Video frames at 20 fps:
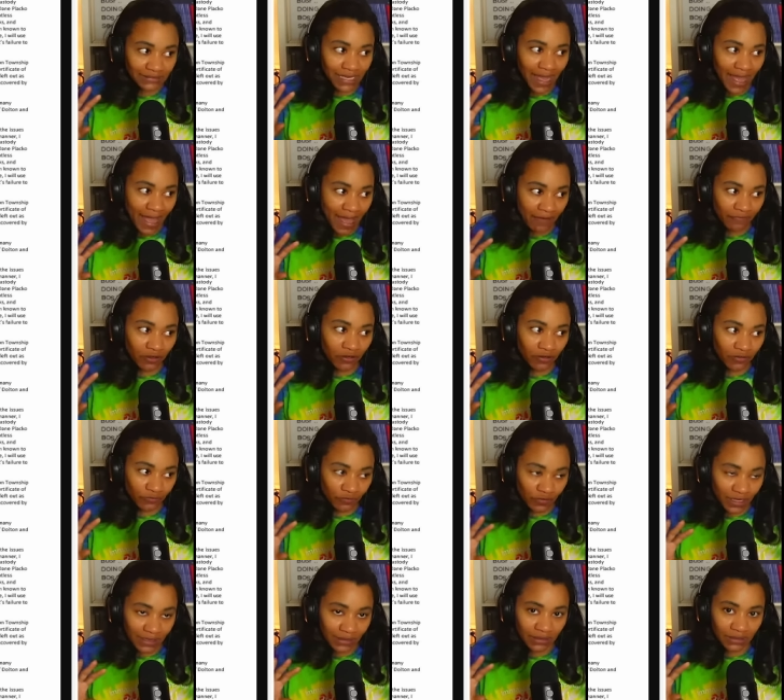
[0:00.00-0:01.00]
to have an
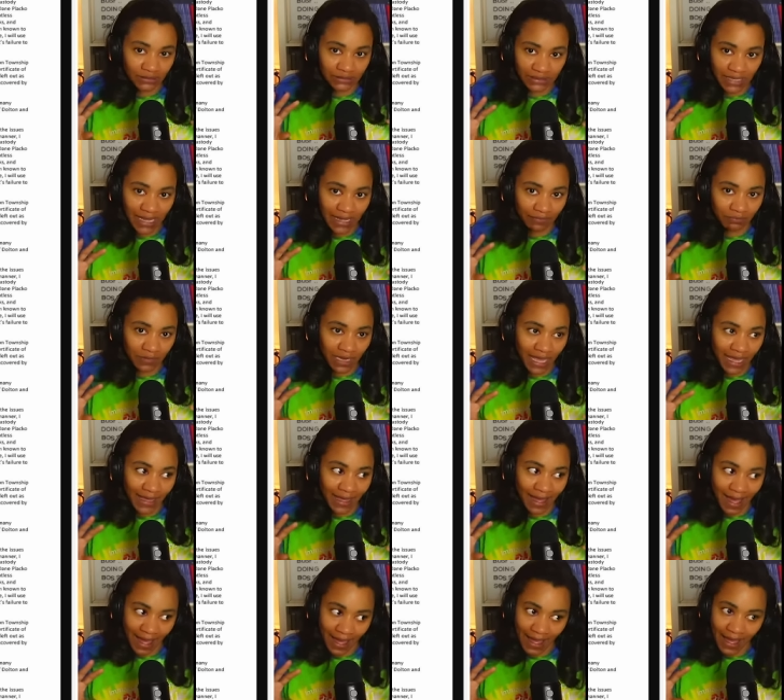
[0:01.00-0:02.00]
event the same
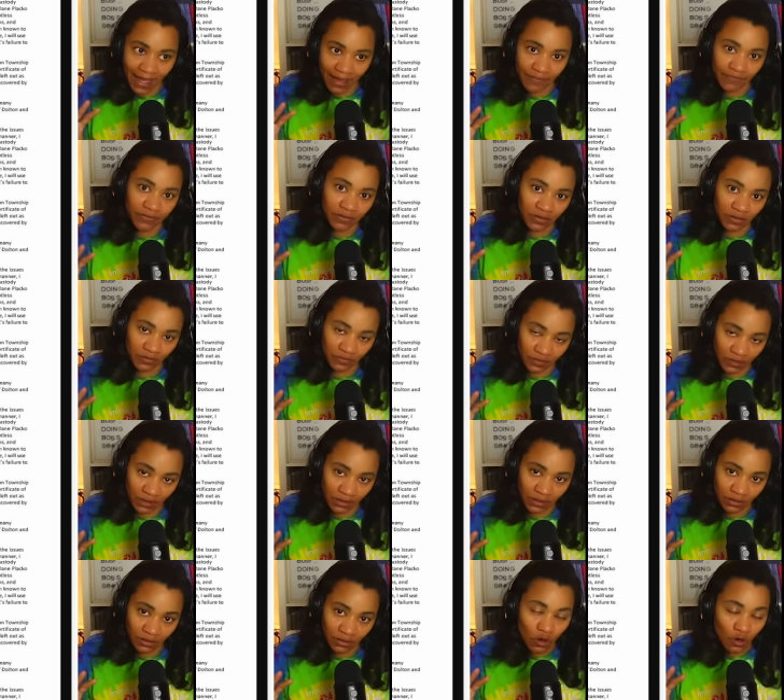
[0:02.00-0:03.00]
day I have an
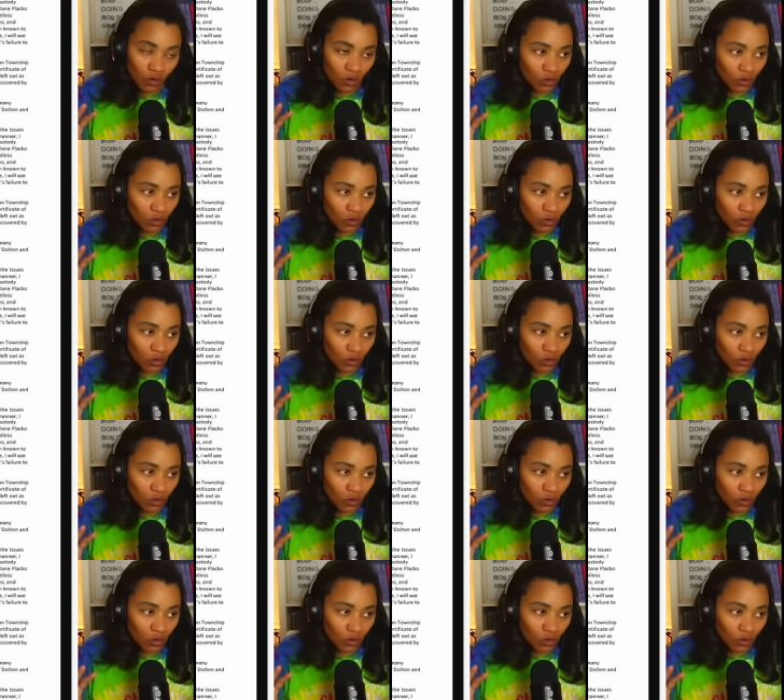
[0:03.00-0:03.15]
event.